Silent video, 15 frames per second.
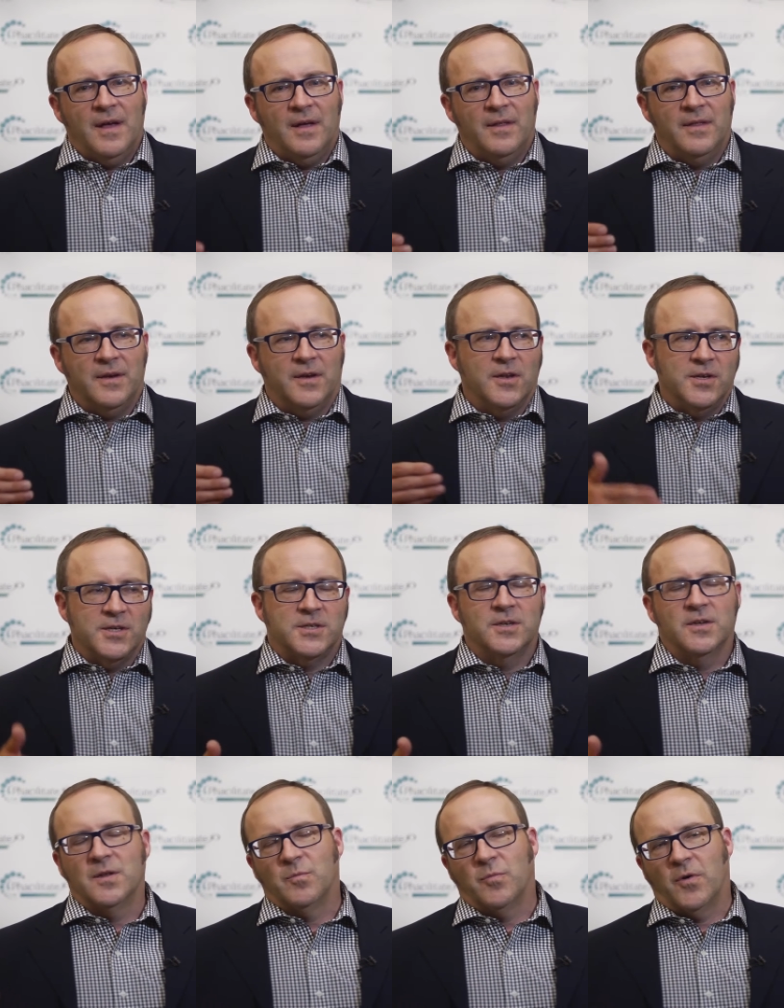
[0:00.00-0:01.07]
the condition
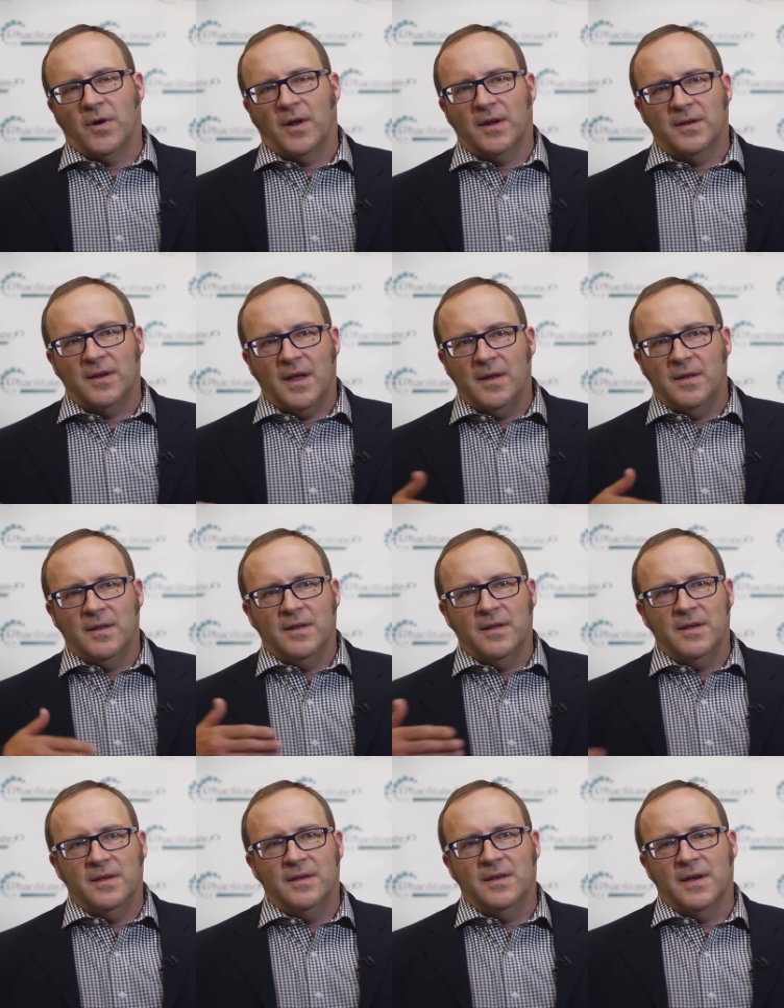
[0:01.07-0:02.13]
of the product and
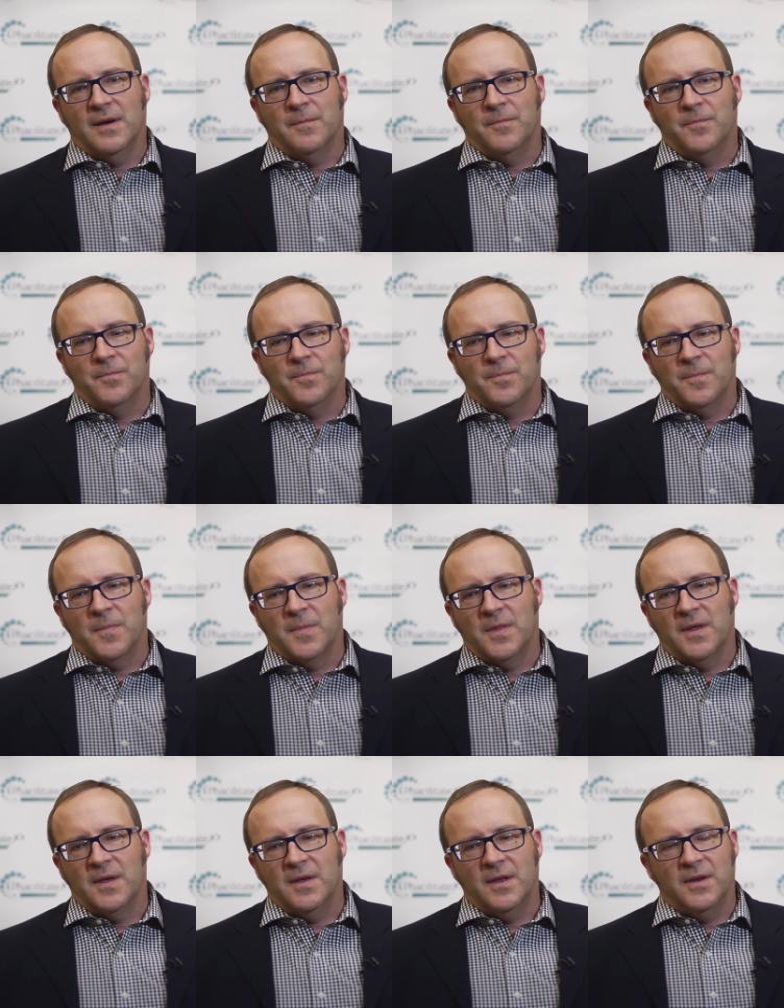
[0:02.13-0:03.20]
the
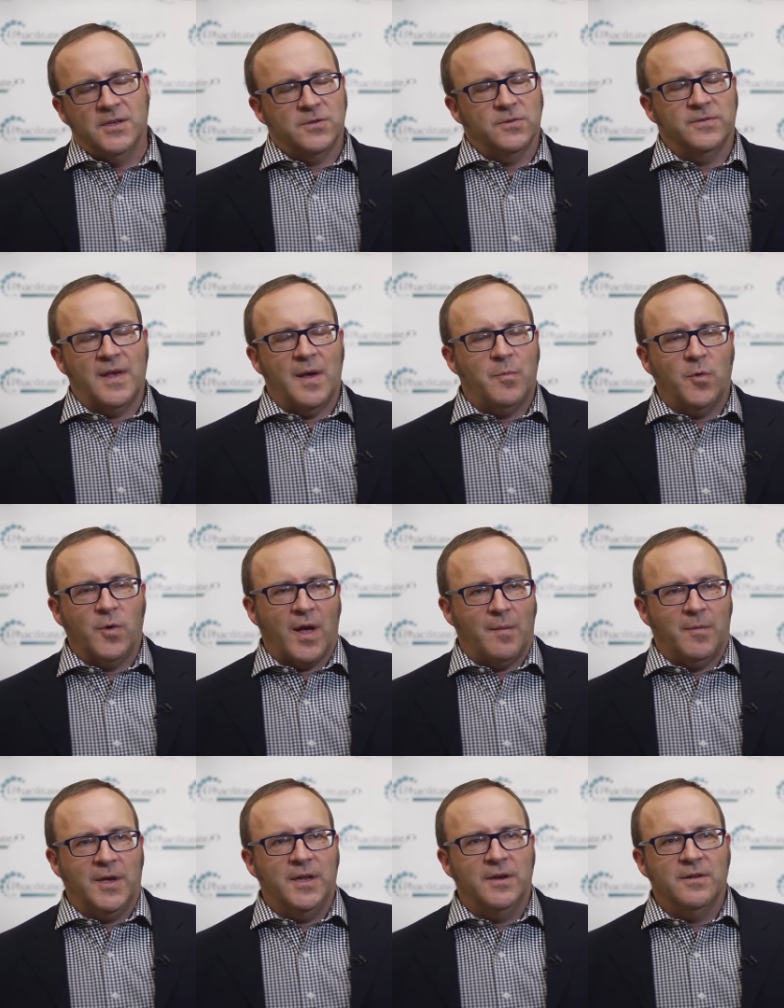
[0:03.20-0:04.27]
initial sample
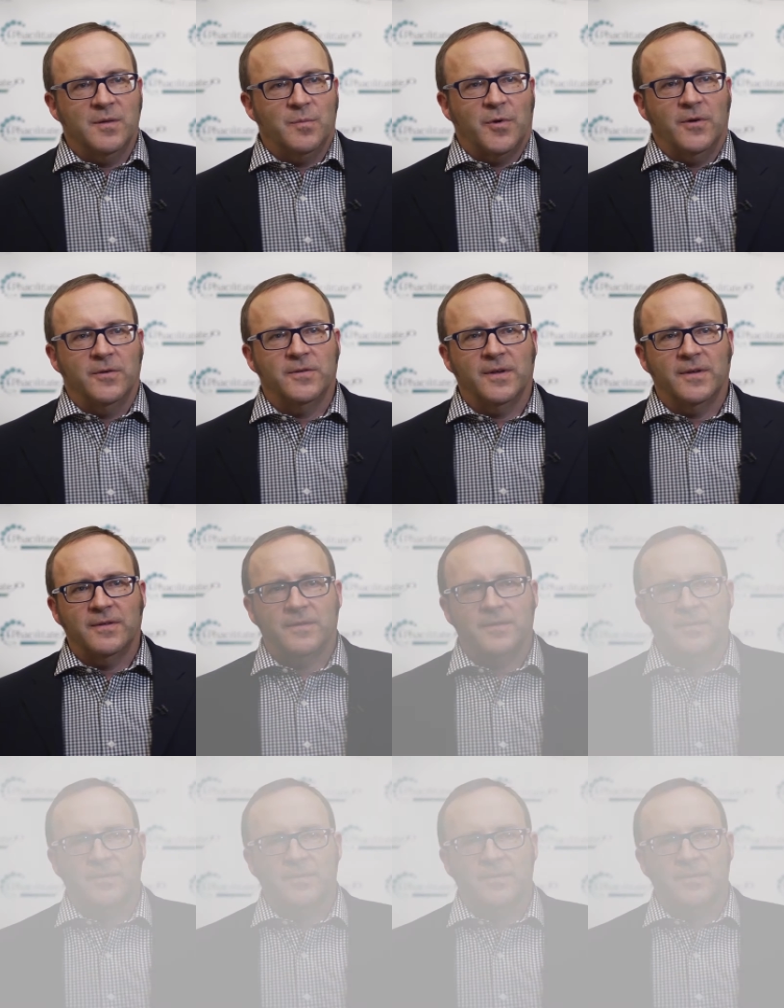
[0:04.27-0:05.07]
coming into the process.